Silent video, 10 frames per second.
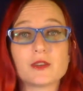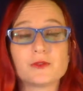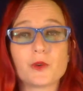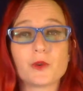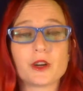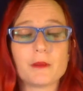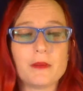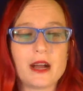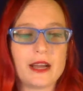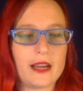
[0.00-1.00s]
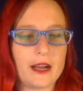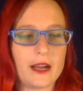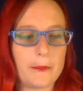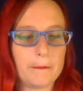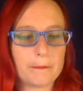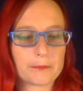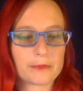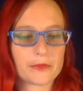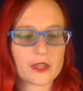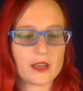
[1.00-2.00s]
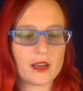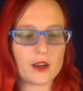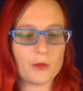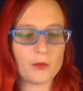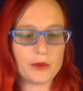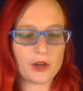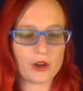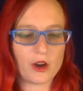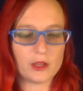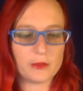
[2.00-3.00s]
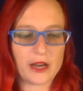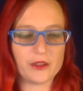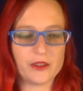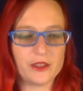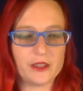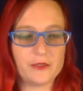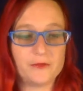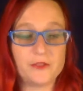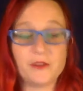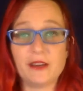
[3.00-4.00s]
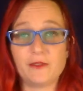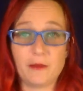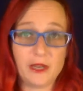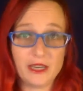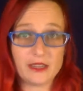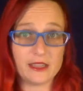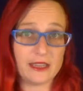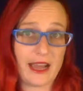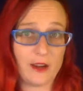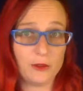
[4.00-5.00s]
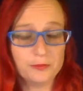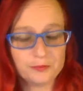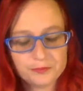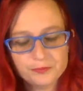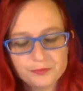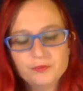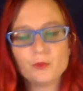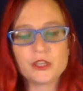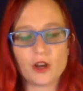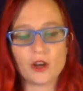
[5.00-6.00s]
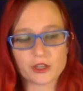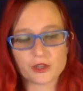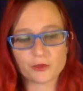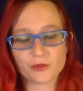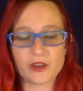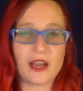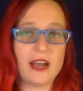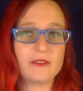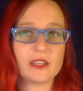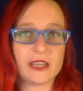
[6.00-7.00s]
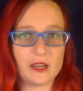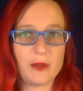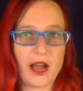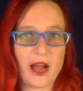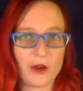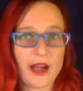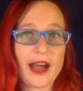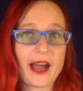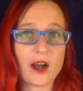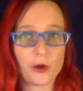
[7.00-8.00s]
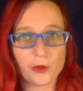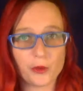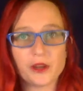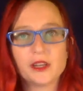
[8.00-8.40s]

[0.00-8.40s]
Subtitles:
for my webinar all about the divine feminine and the Tao, we talked very heavily about how